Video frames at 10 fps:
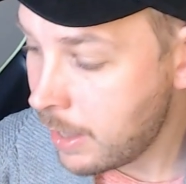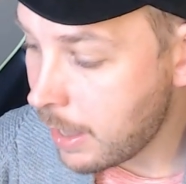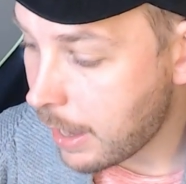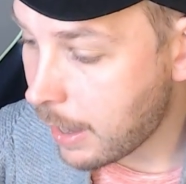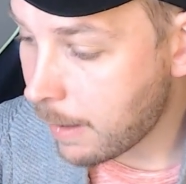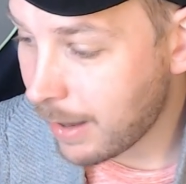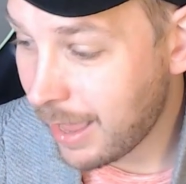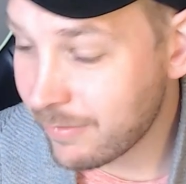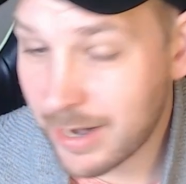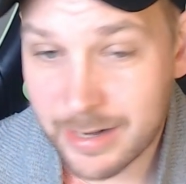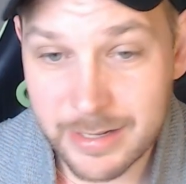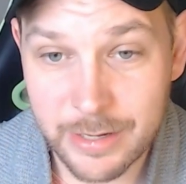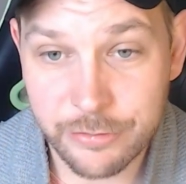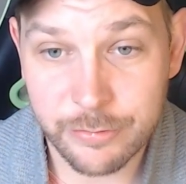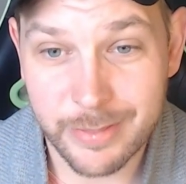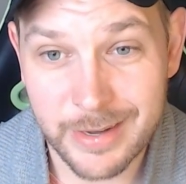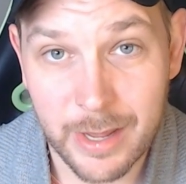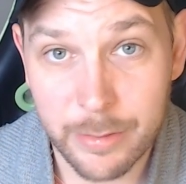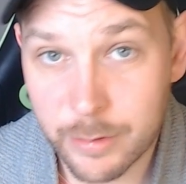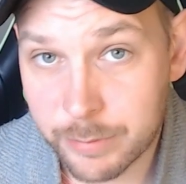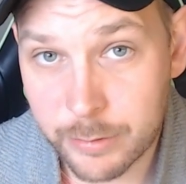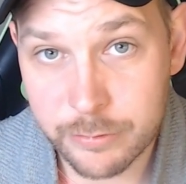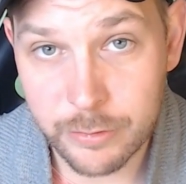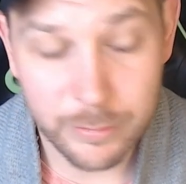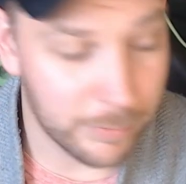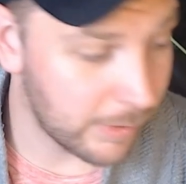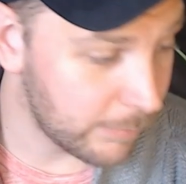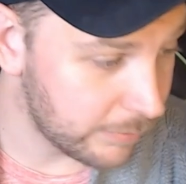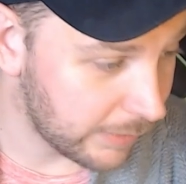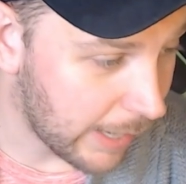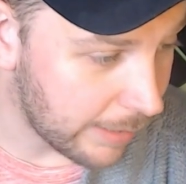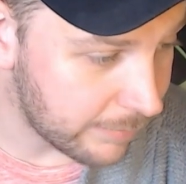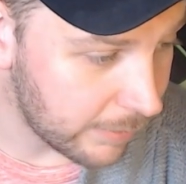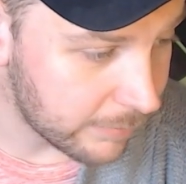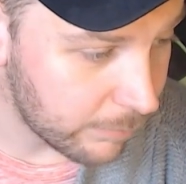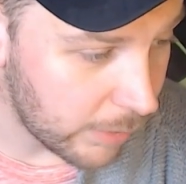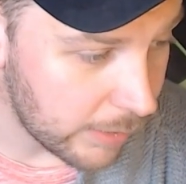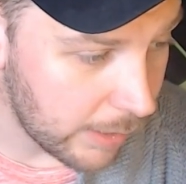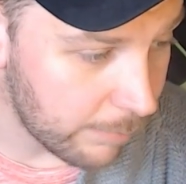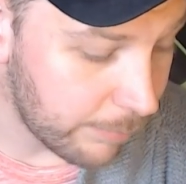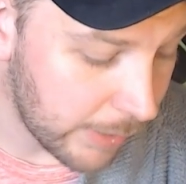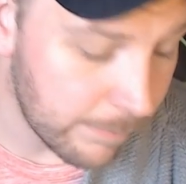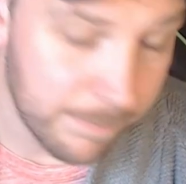I haven't had any issues with any other Bluetooth, whether I'm using headsets and whatnot, but